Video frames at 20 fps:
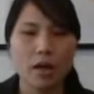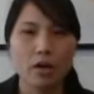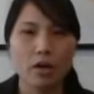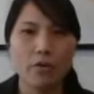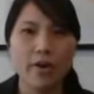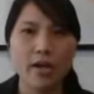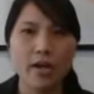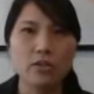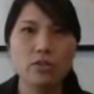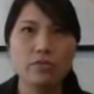A
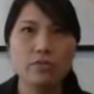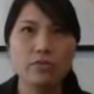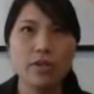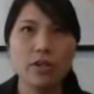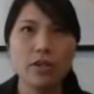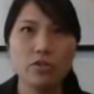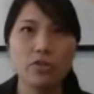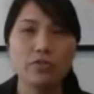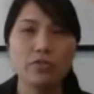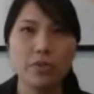grant of
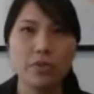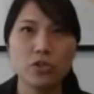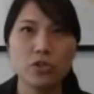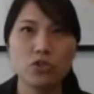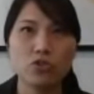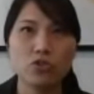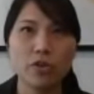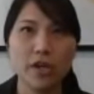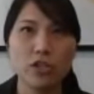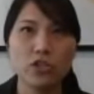letters of
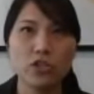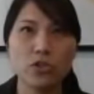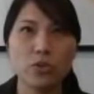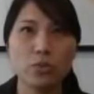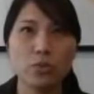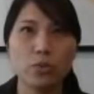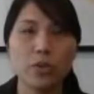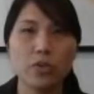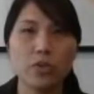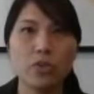
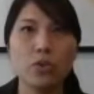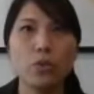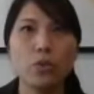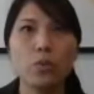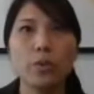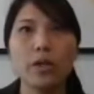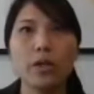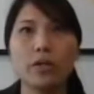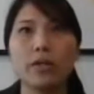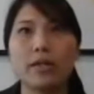administration with the
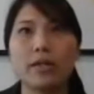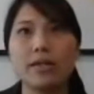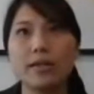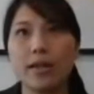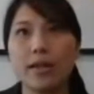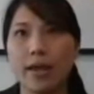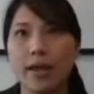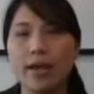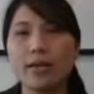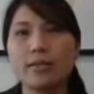will
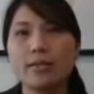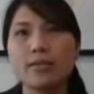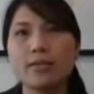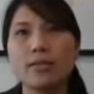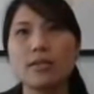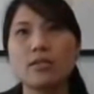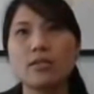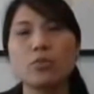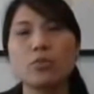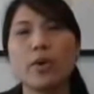annexed
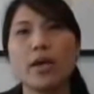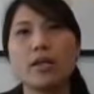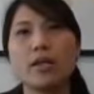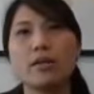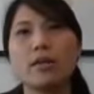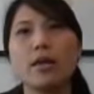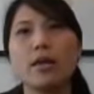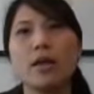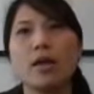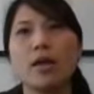is
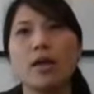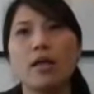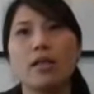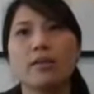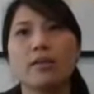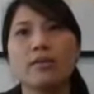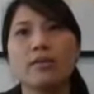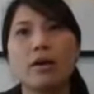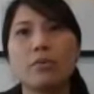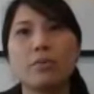when
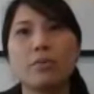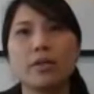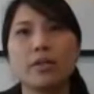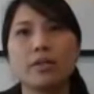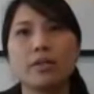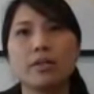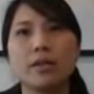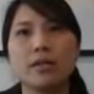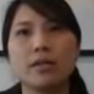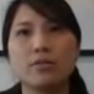
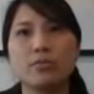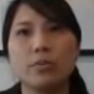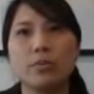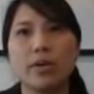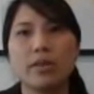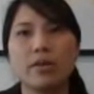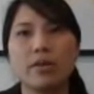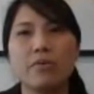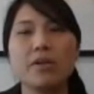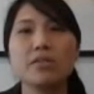
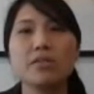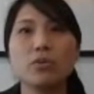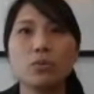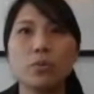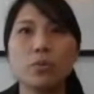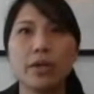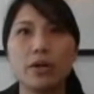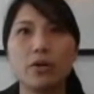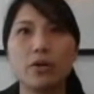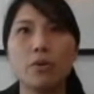there is a
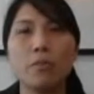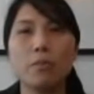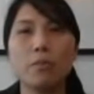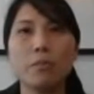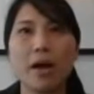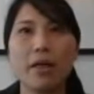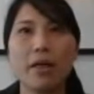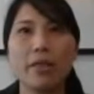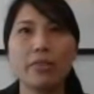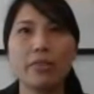will,
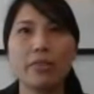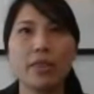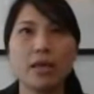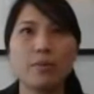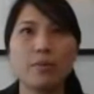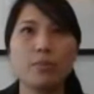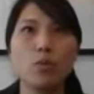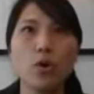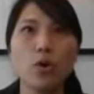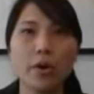but
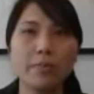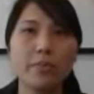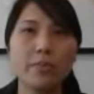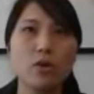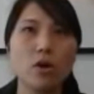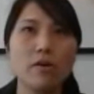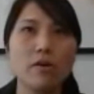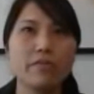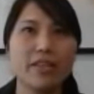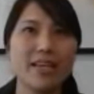the
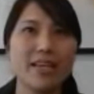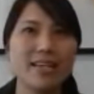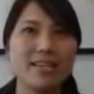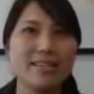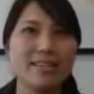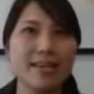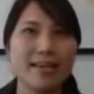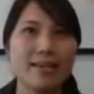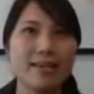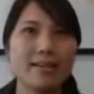appointment of the
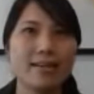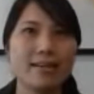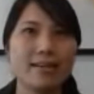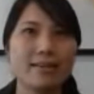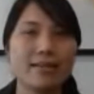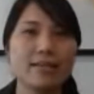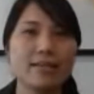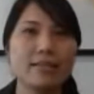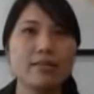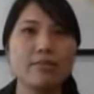
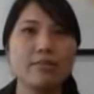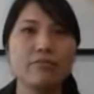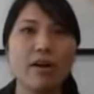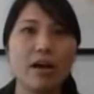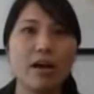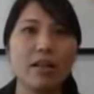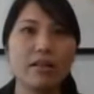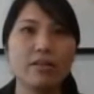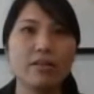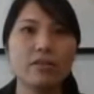executor is
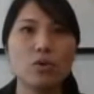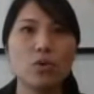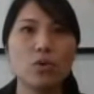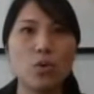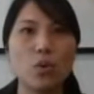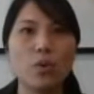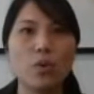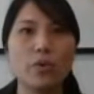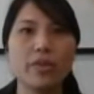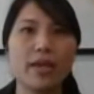invalid,
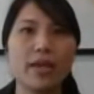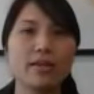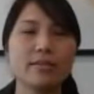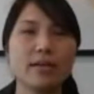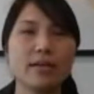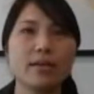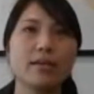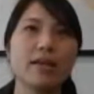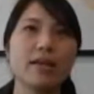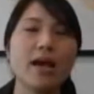or the
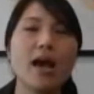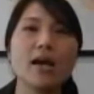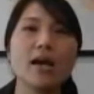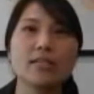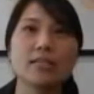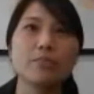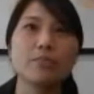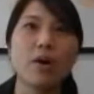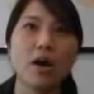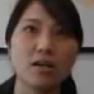executor
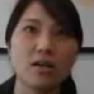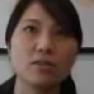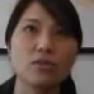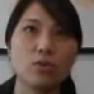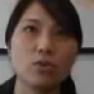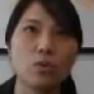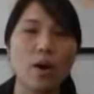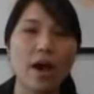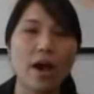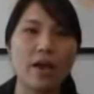has
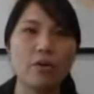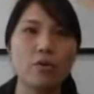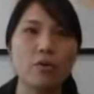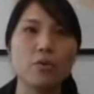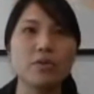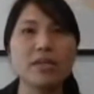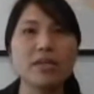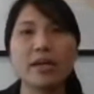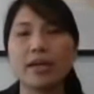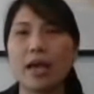passed away or
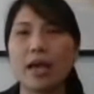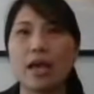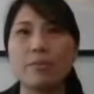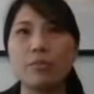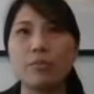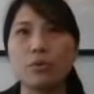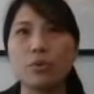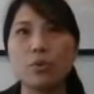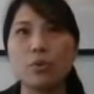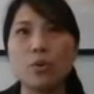was
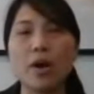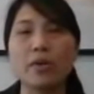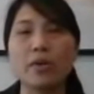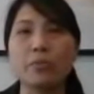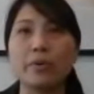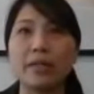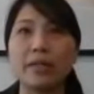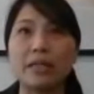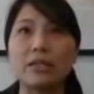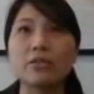unable or
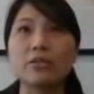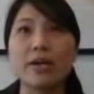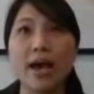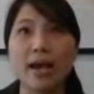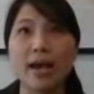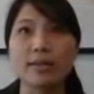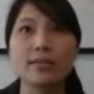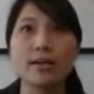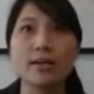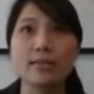unwilling to
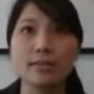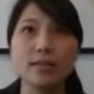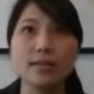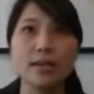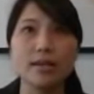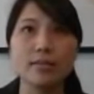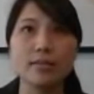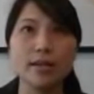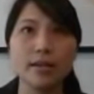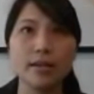act as
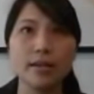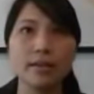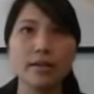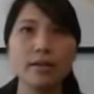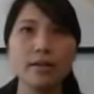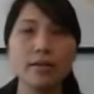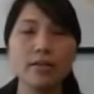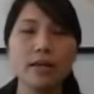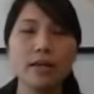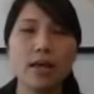the
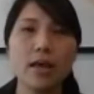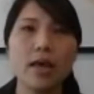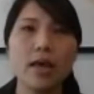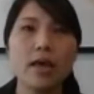executor.